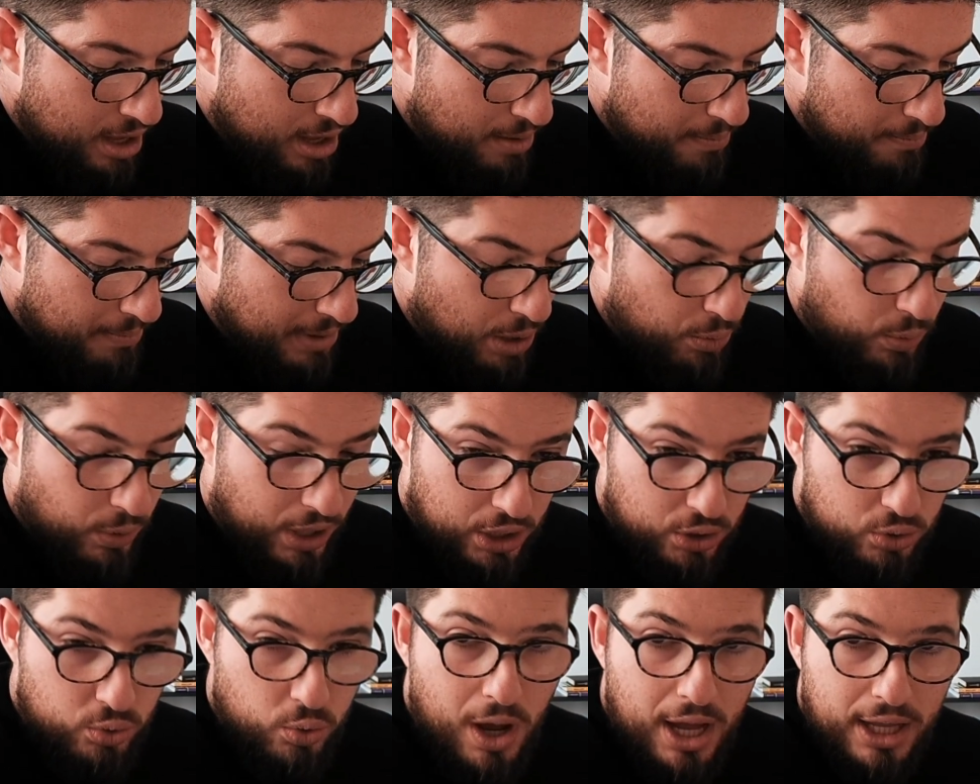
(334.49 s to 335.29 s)
But I
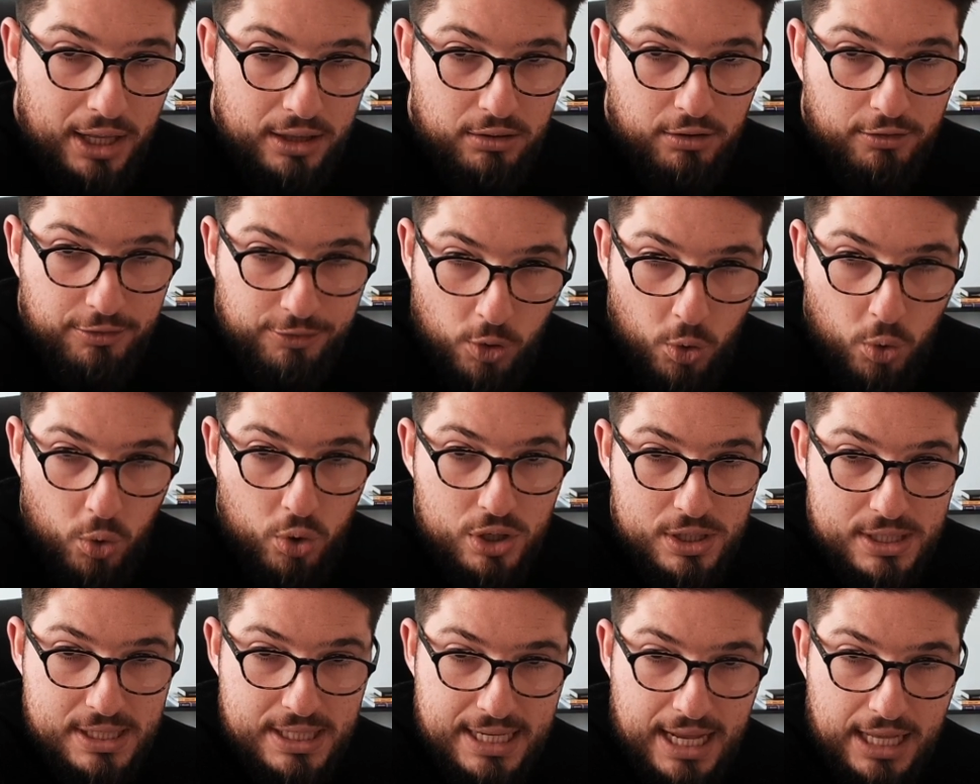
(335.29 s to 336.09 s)
wanted to add, of
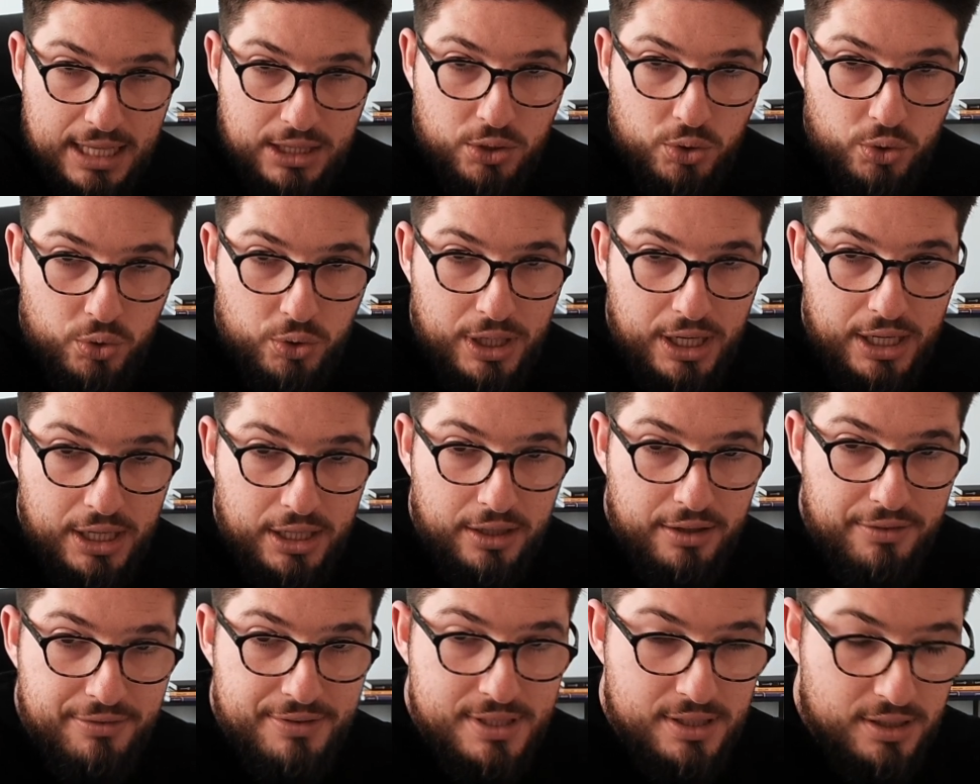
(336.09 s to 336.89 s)
course, these Ad
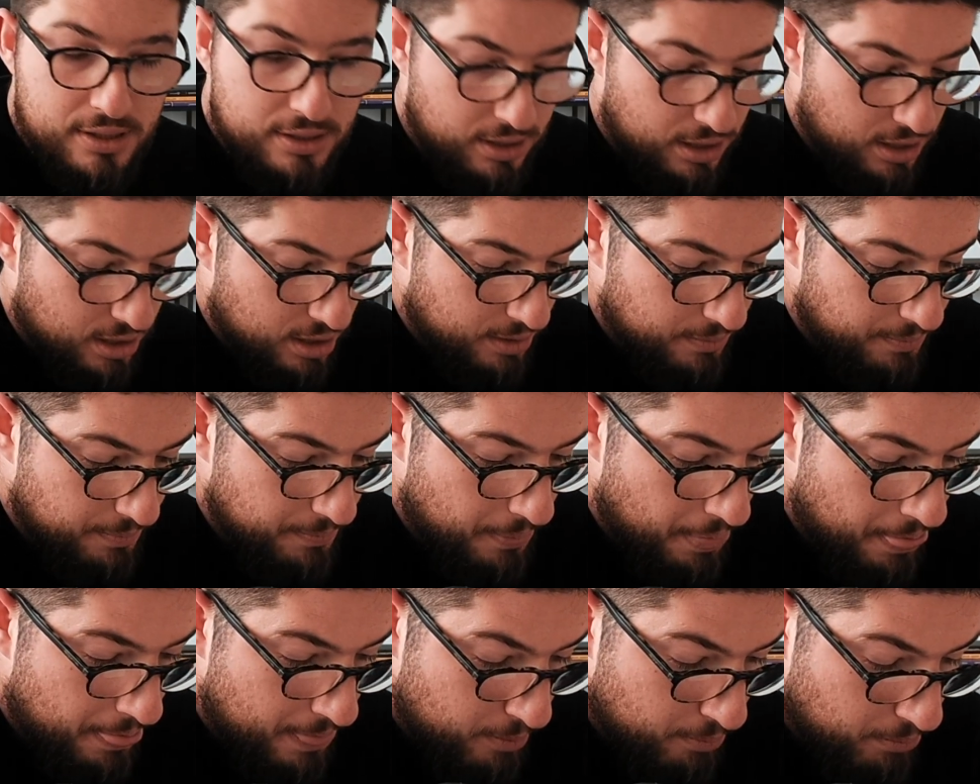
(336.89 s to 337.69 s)
Creatives
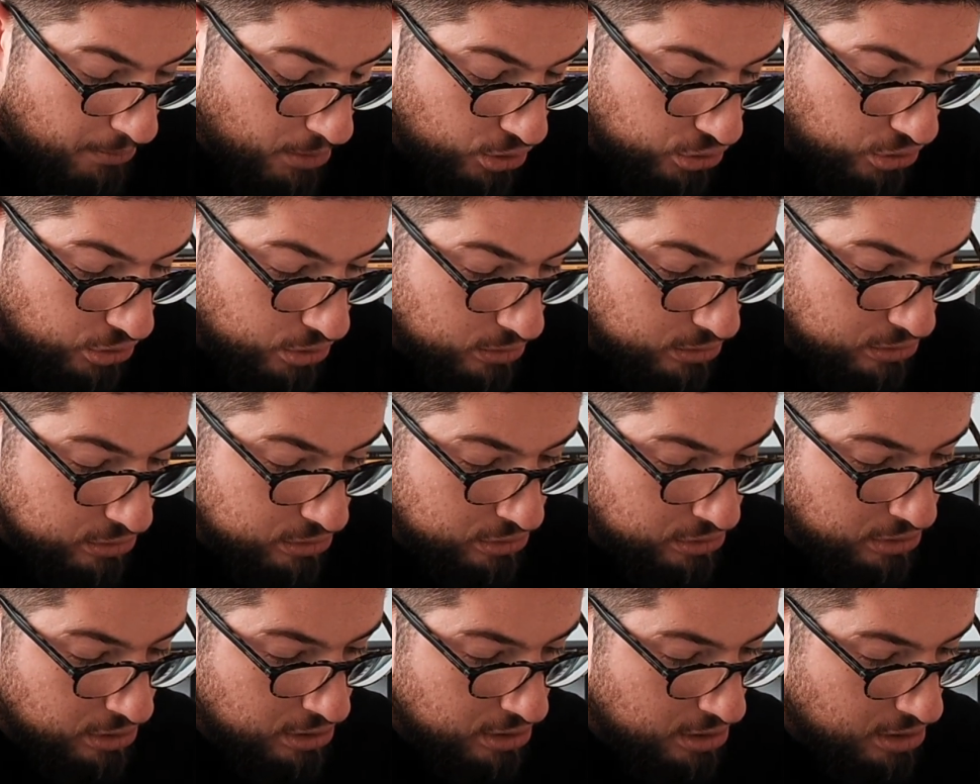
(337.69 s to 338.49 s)
modules.